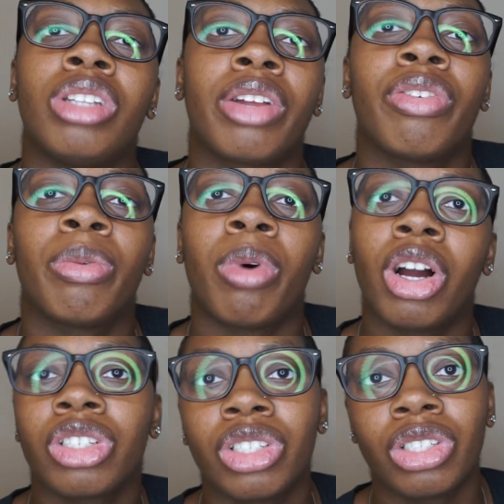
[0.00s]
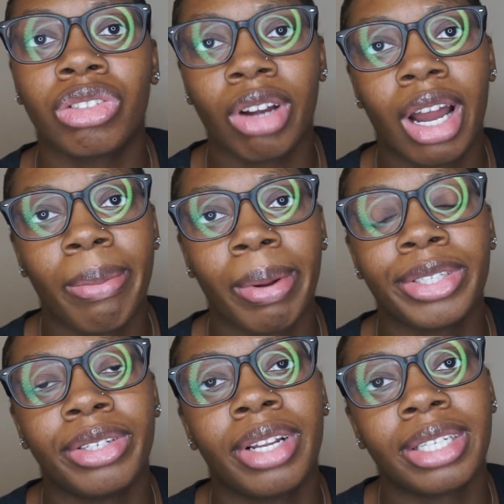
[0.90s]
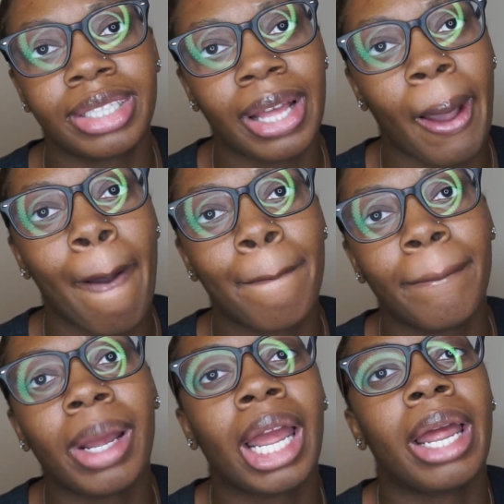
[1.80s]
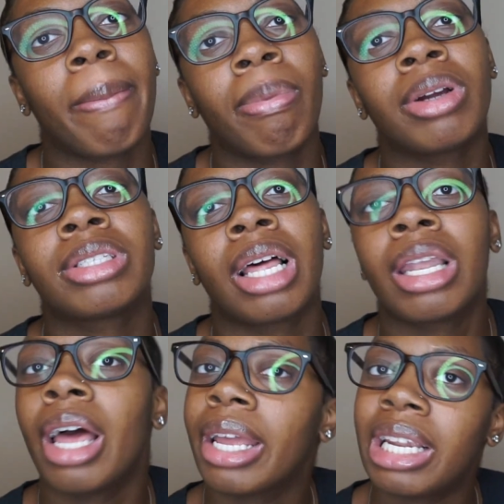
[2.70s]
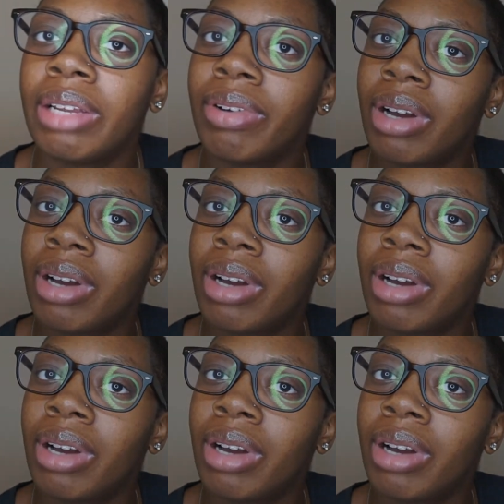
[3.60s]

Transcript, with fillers: thank you for watching subscribe i see you next time and press that like and leave a